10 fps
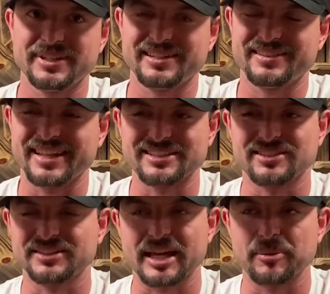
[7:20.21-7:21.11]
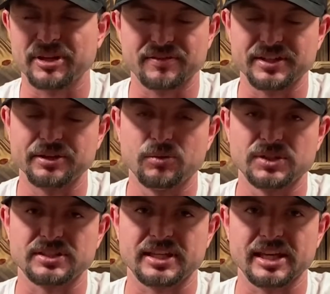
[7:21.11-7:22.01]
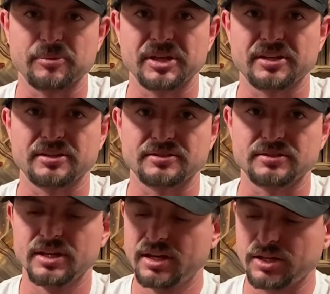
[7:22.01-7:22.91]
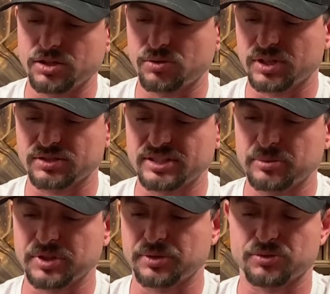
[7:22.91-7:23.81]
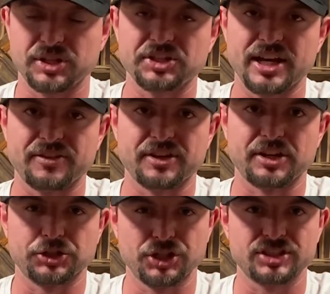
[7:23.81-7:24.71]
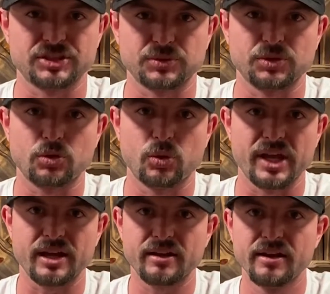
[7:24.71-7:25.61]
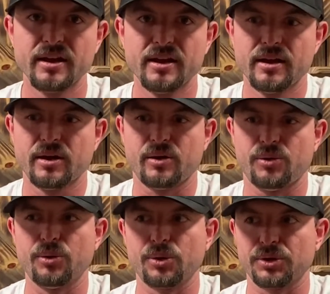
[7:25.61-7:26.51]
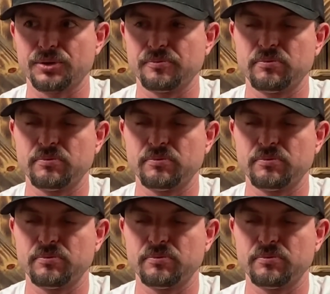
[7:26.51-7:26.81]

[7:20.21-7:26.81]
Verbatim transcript: that's not that big of a deal once again because you can simply reach down there and adjust it real quick or